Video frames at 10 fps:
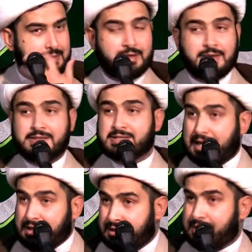
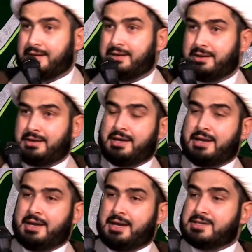Second
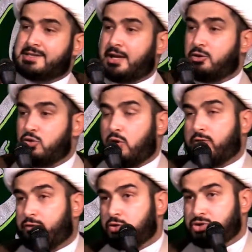is that you
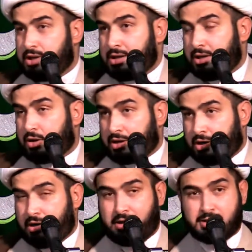unfortunately are
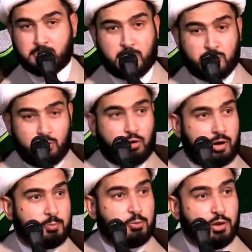careless, but you are
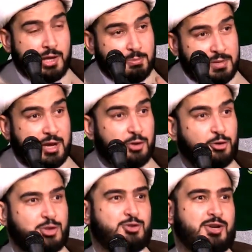putting me under
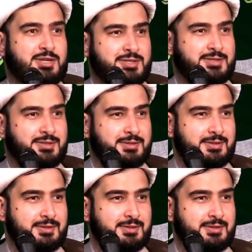stress.